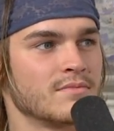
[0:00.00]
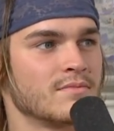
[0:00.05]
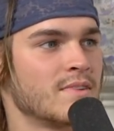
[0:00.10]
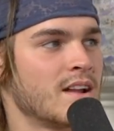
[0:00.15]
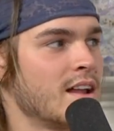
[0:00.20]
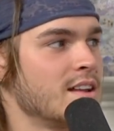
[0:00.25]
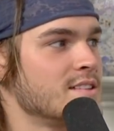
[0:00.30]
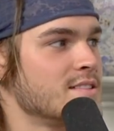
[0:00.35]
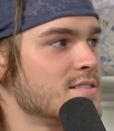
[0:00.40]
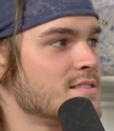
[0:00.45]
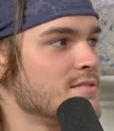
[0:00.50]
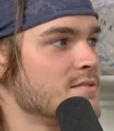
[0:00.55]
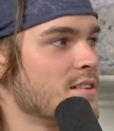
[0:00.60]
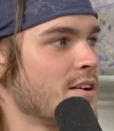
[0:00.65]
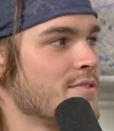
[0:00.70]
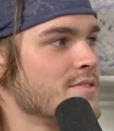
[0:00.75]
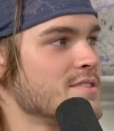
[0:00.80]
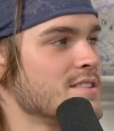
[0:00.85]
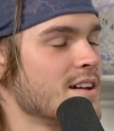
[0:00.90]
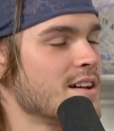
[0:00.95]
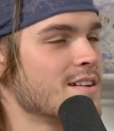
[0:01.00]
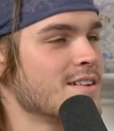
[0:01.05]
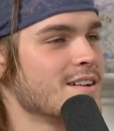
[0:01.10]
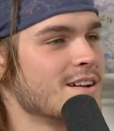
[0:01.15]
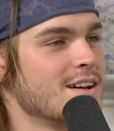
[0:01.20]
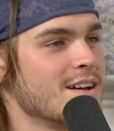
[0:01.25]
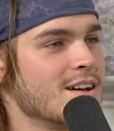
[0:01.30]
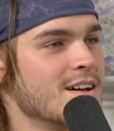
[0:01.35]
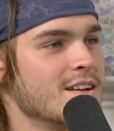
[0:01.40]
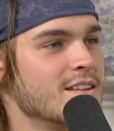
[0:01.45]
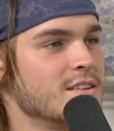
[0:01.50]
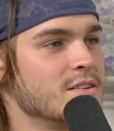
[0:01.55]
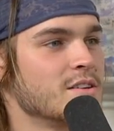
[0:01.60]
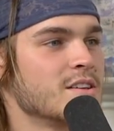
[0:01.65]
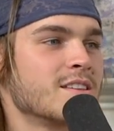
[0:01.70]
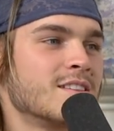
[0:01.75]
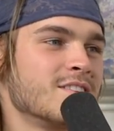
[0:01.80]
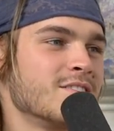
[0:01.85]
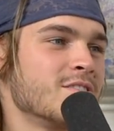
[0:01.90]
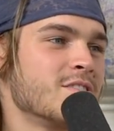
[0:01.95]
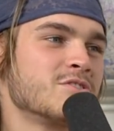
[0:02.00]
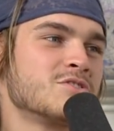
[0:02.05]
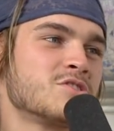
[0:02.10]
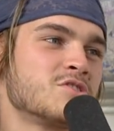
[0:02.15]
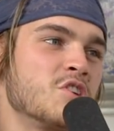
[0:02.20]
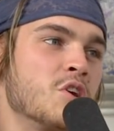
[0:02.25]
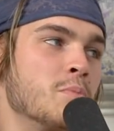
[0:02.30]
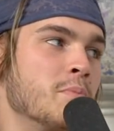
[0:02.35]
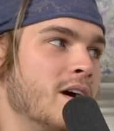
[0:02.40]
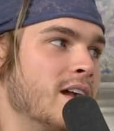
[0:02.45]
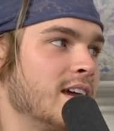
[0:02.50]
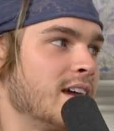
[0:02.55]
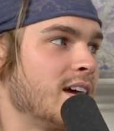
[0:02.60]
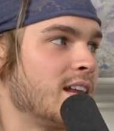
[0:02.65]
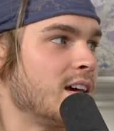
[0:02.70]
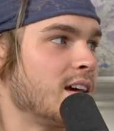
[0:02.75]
I was like, there's just no money in it.